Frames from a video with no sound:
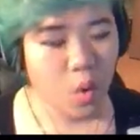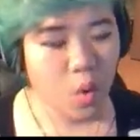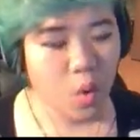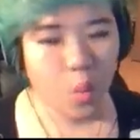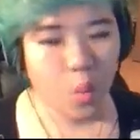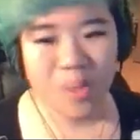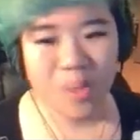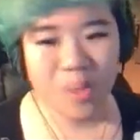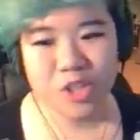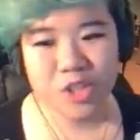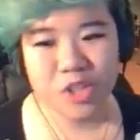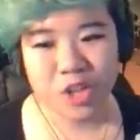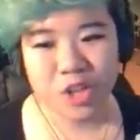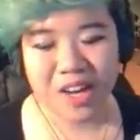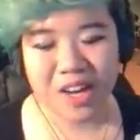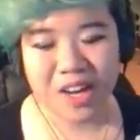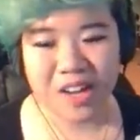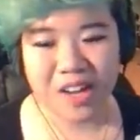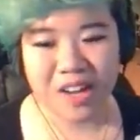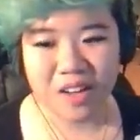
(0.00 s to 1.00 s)
What should
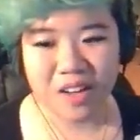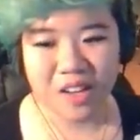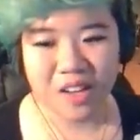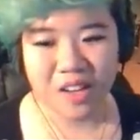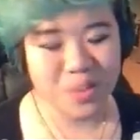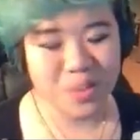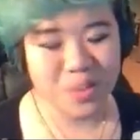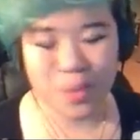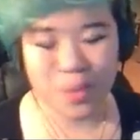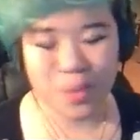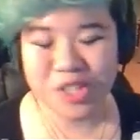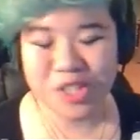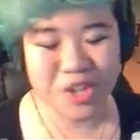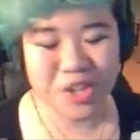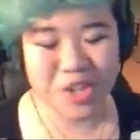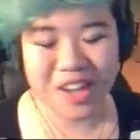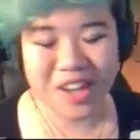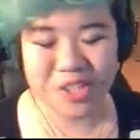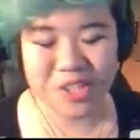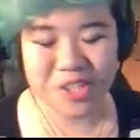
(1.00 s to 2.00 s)
I
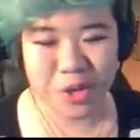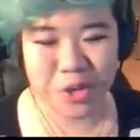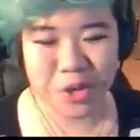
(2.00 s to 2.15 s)
do,